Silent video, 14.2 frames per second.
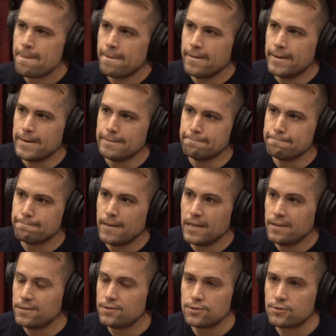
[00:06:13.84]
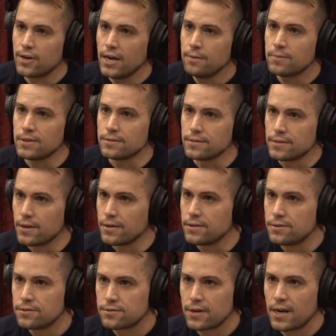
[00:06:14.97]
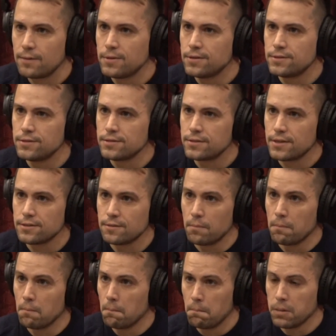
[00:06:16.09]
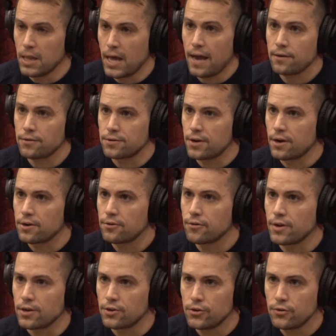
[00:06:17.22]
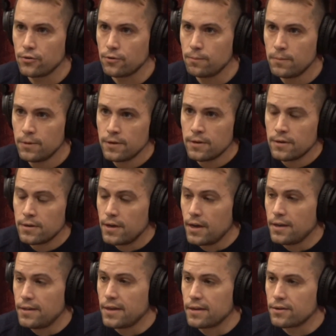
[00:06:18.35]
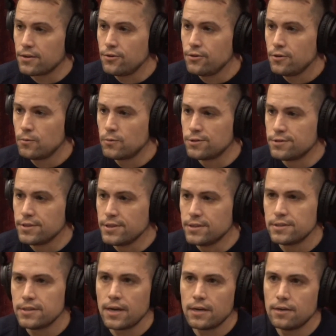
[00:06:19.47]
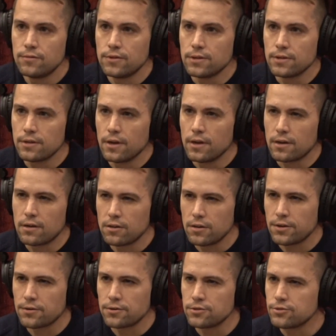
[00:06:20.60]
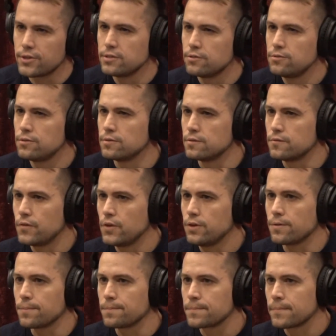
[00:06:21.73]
And he described it. He described it just as a black or dark gray cube, and that cube was inside of a clear or translucent sphere.